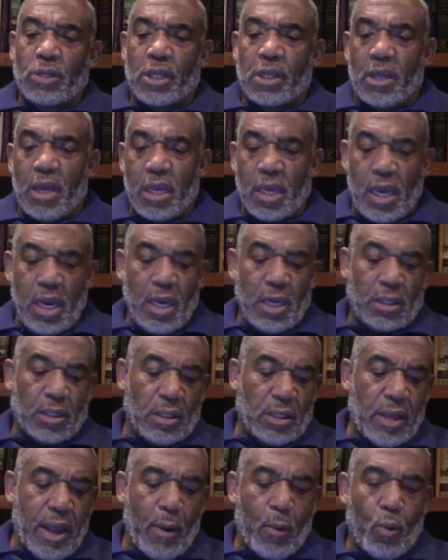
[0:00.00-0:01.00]
the thing
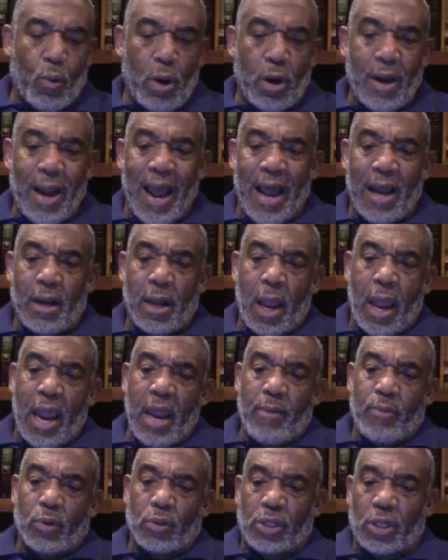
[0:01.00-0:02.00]
is that we're not
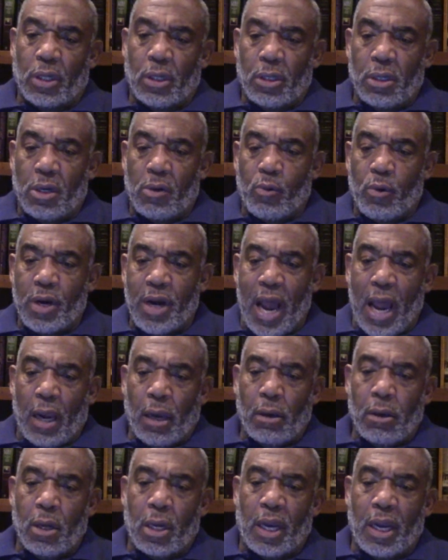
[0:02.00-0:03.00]
able to we're not
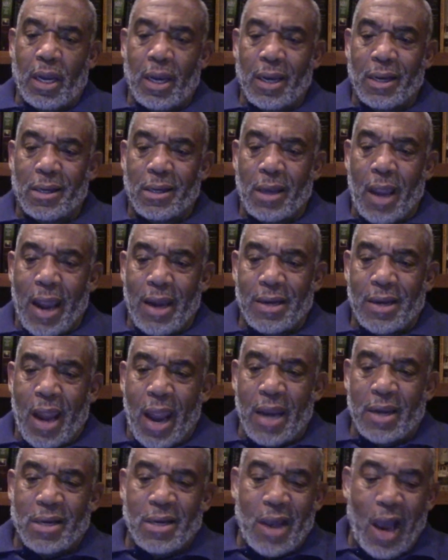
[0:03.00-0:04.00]
looking
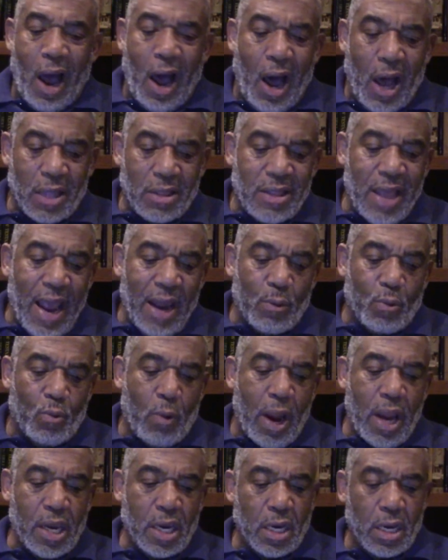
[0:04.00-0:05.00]
at God that
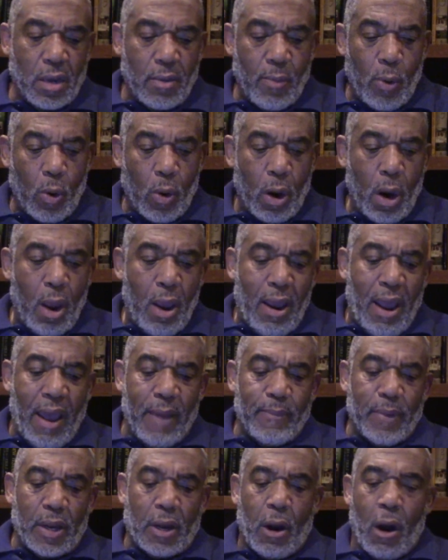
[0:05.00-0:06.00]
way anymore.
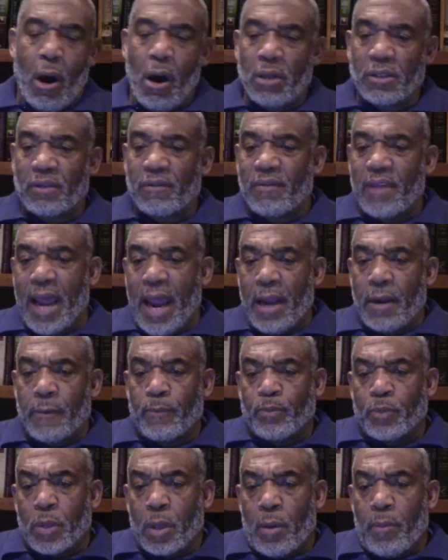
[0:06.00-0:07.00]
And because of that,
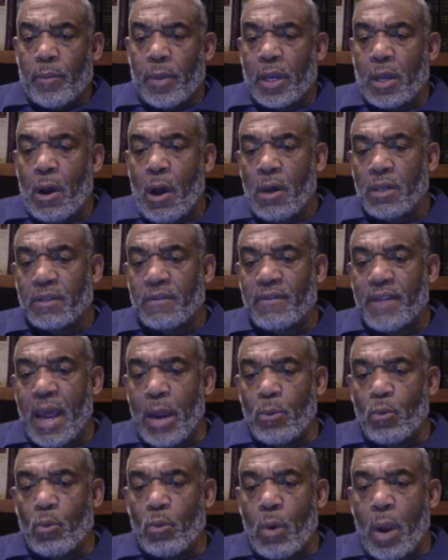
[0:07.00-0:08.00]

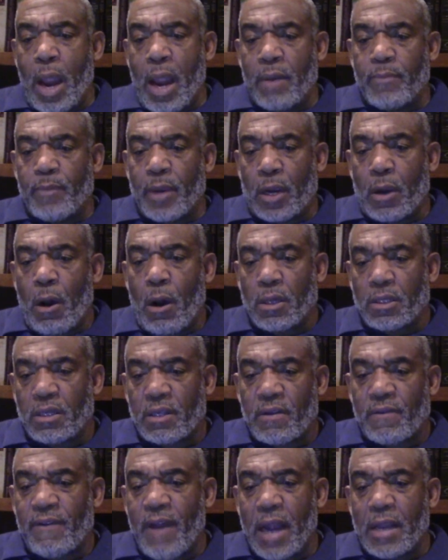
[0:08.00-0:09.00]
and because
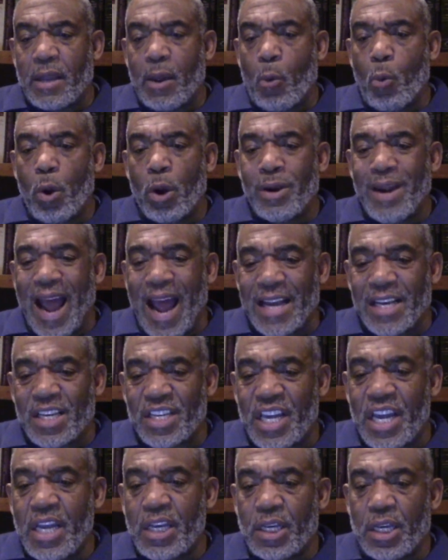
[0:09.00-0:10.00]
of the fact that we're
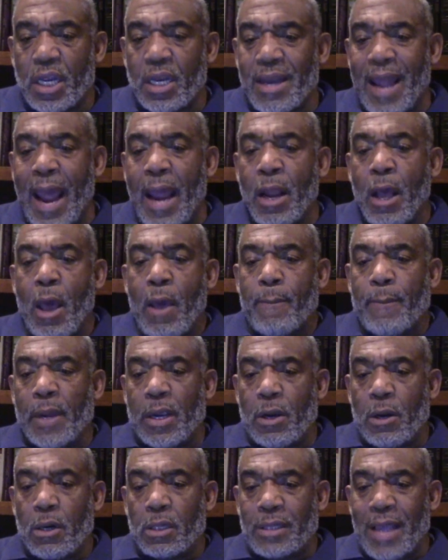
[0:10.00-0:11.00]
not teaching that,
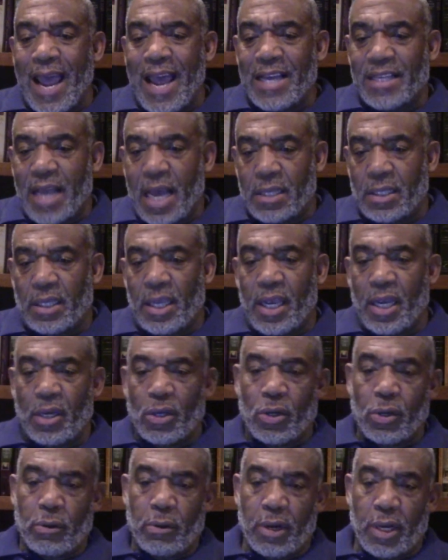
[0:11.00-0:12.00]
because as I
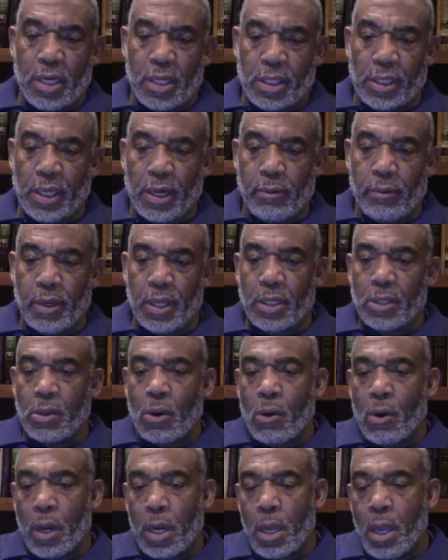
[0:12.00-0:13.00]
said during the series
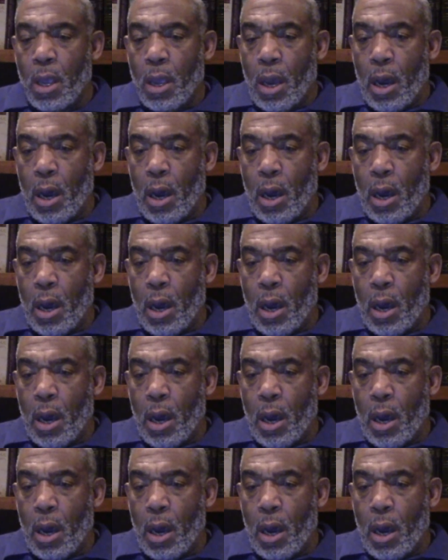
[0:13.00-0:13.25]
on